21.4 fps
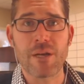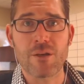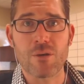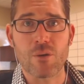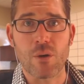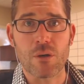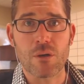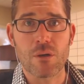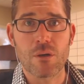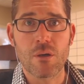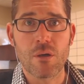a
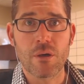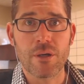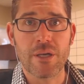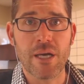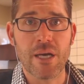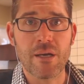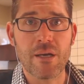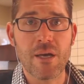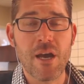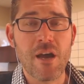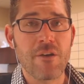mentor.
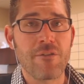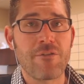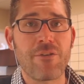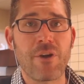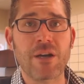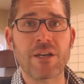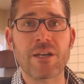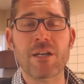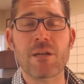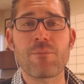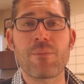Okay?
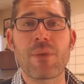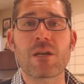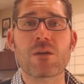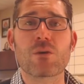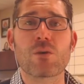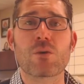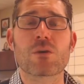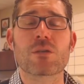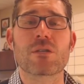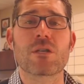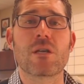Finding a
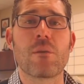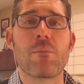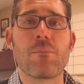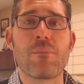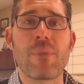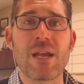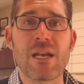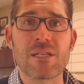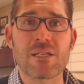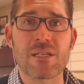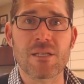mentor is an
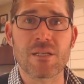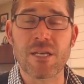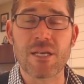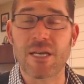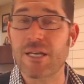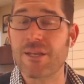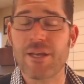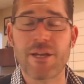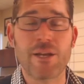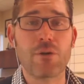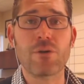amazing
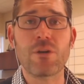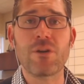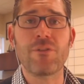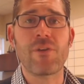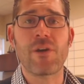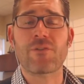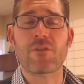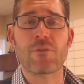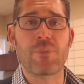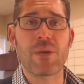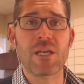thing, and they don't even
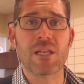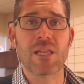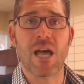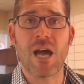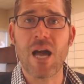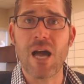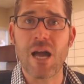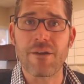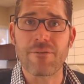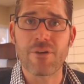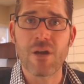have to be
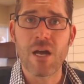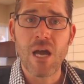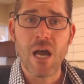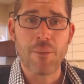alive.